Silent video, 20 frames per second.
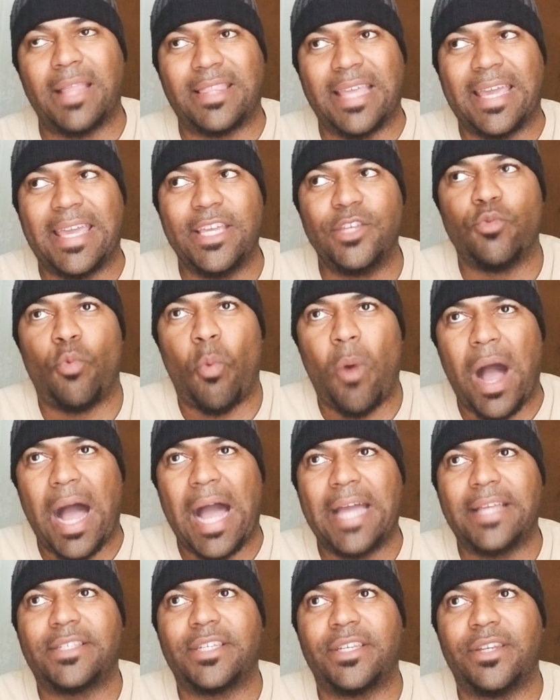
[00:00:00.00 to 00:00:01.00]
I think he's
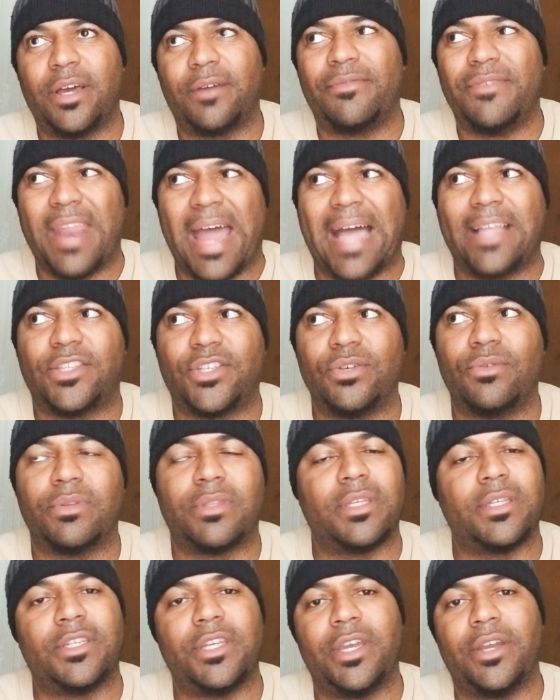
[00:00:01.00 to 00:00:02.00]
wise enough not to at
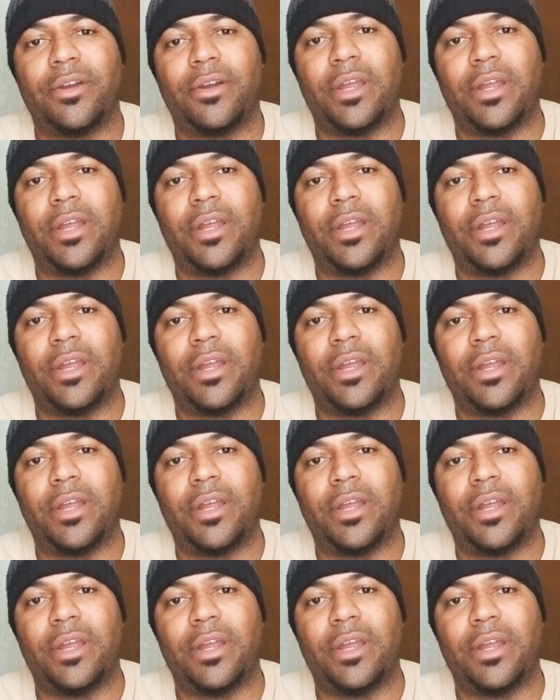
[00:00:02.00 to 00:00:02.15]
this year.